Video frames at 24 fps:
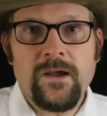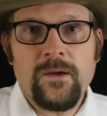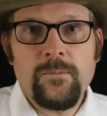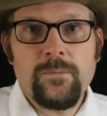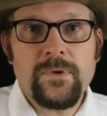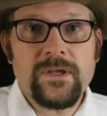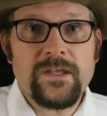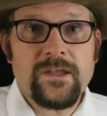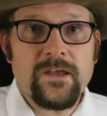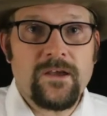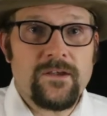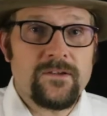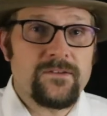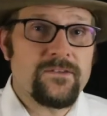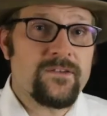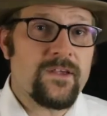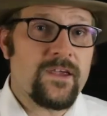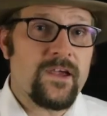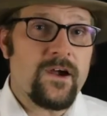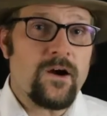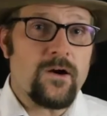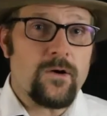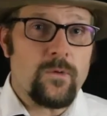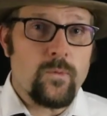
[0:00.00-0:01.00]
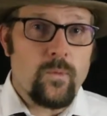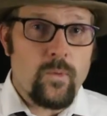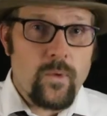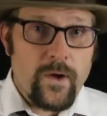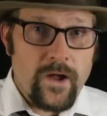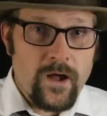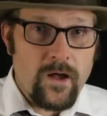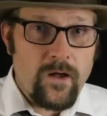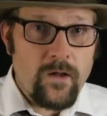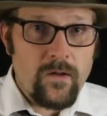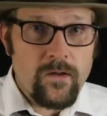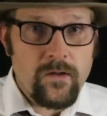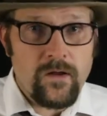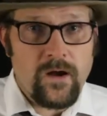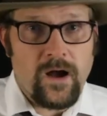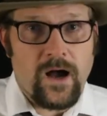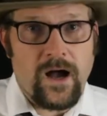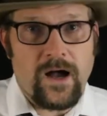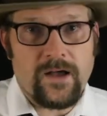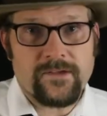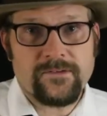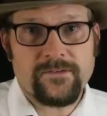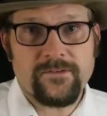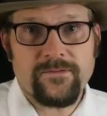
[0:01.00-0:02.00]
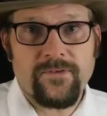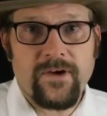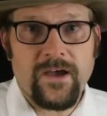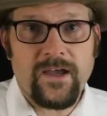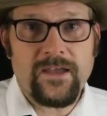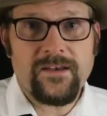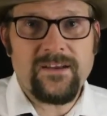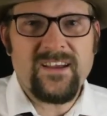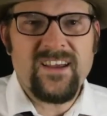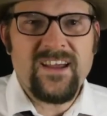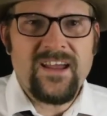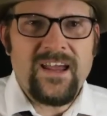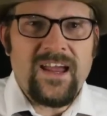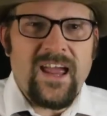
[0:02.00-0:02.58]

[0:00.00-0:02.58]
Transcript: because they are well ossified,